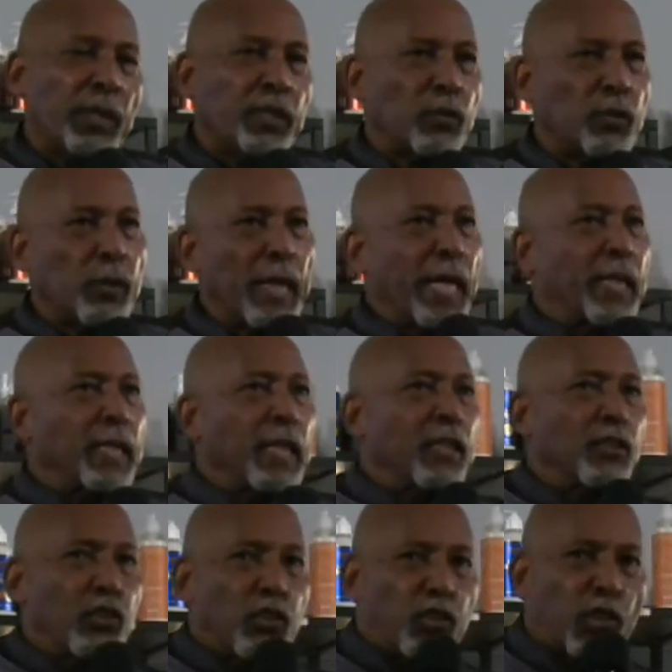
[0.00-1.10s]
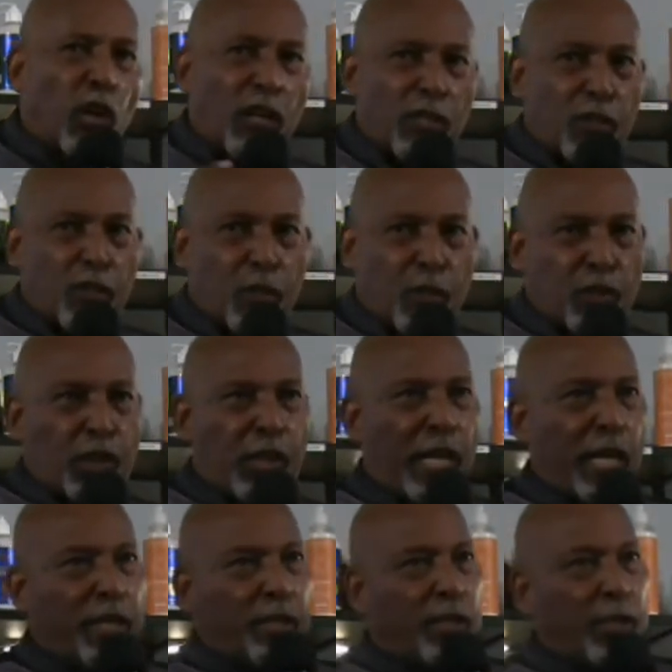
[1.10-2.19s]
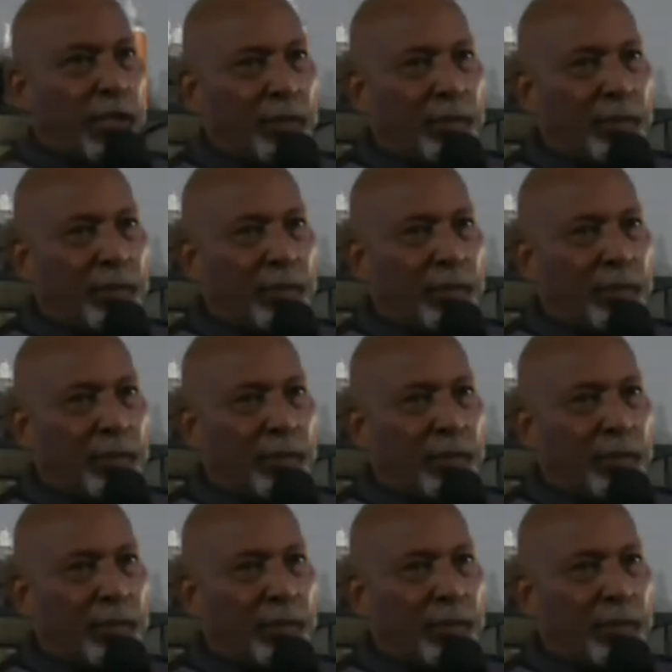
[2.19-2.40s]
and Sudan didn't start Christianity